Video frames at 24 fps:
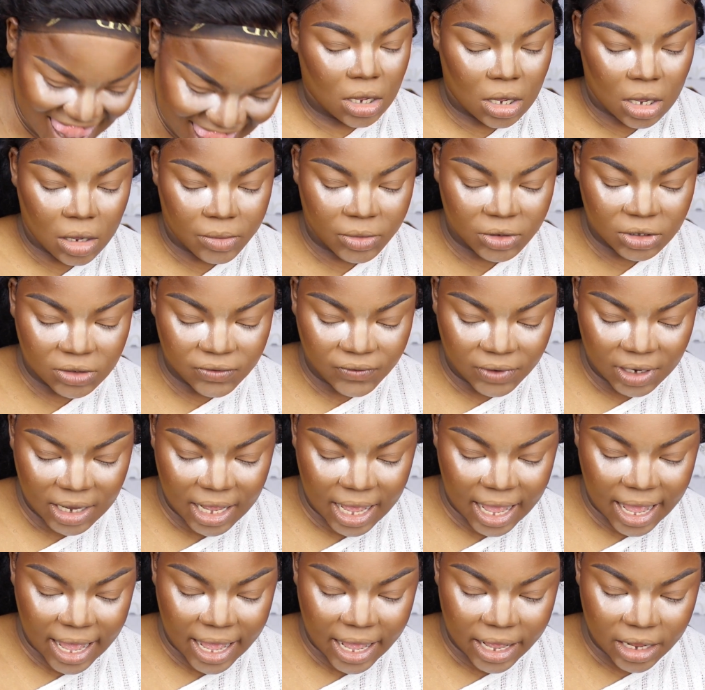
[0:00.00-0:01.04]
Almost
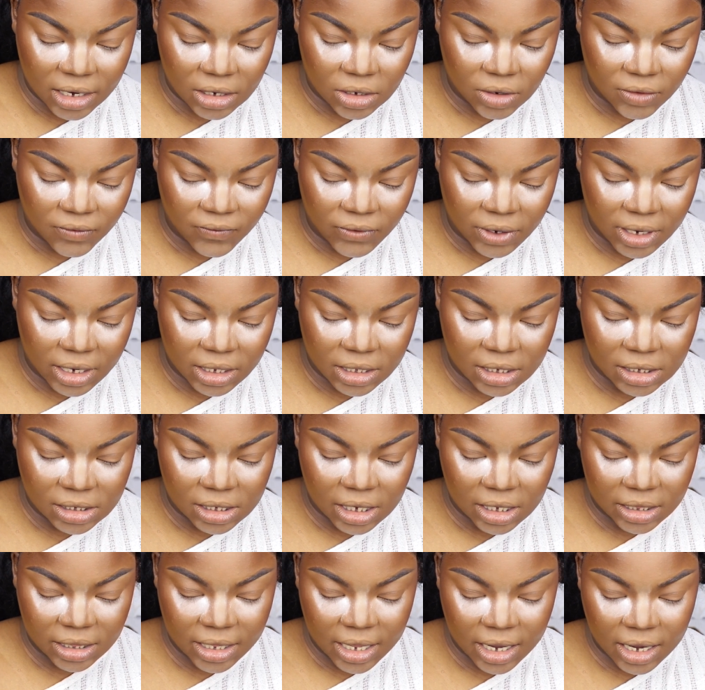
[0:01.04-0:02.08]
forgot. Don't forget to
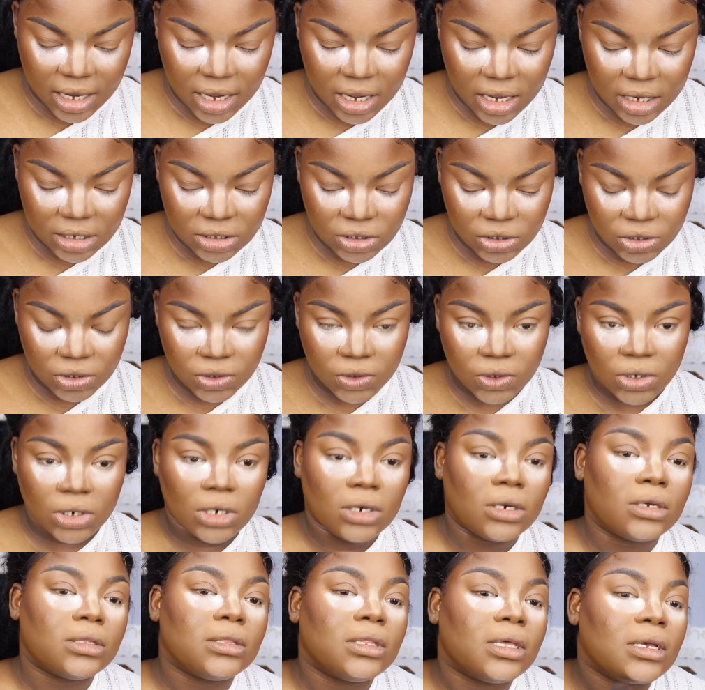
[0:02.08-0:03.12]
take that contour
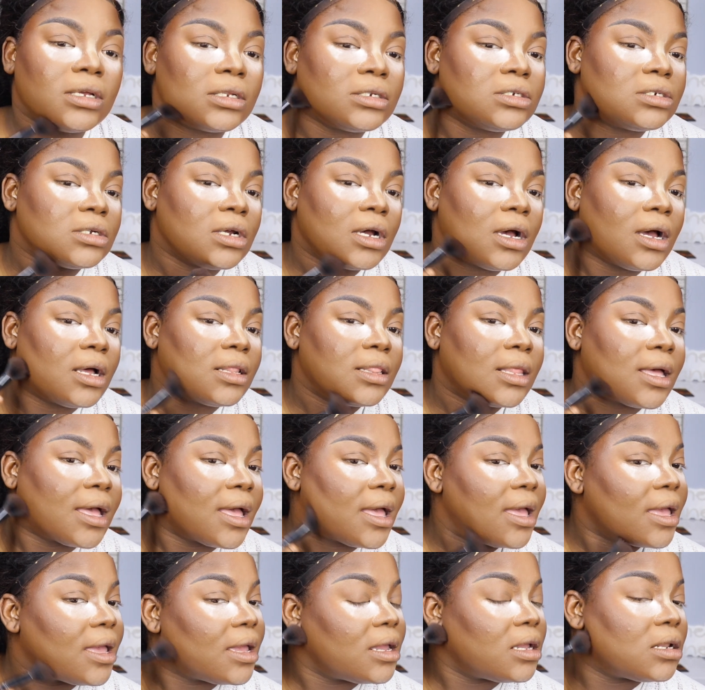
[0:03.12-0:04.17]
on that
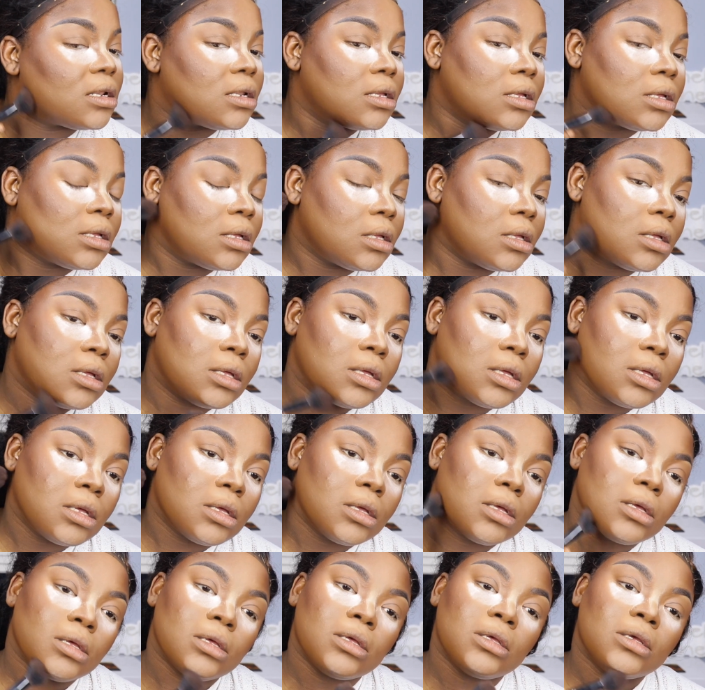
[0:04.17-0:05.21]
jawline.
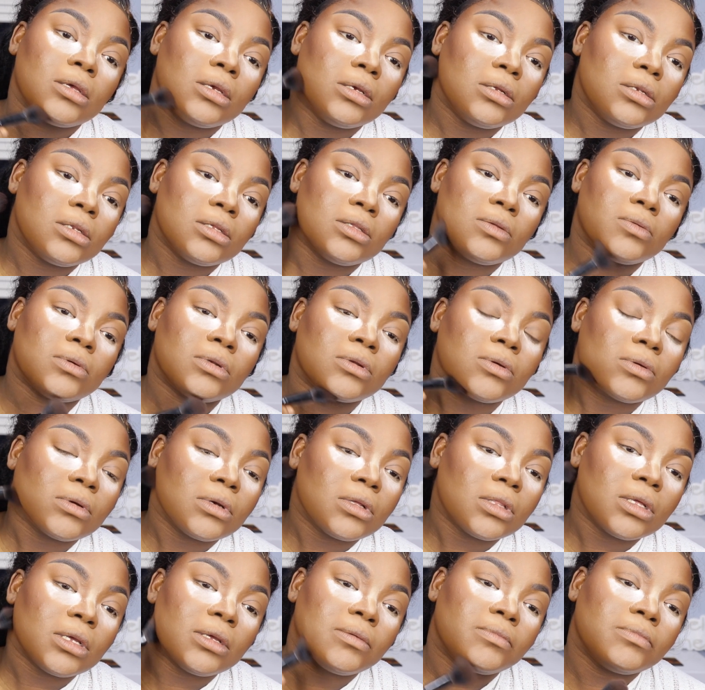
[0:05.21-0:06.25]
You just want to
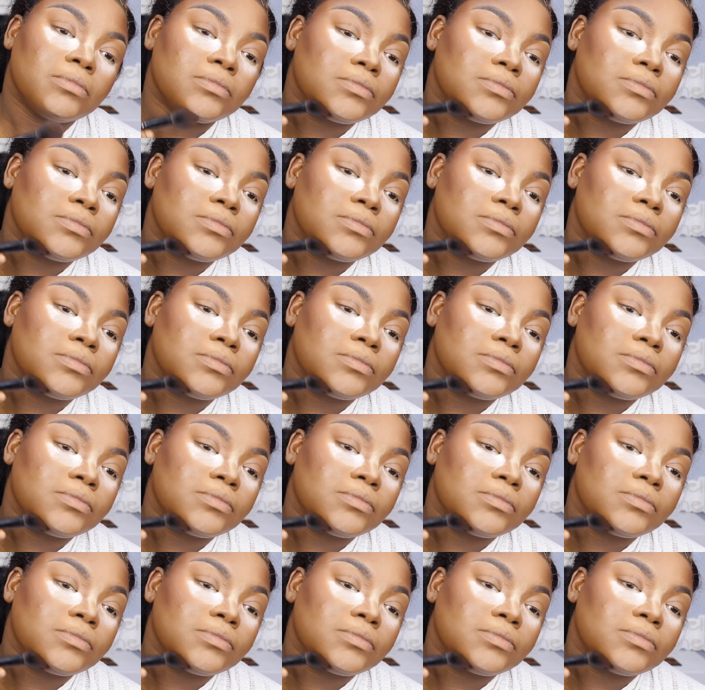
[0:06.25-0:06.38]
really.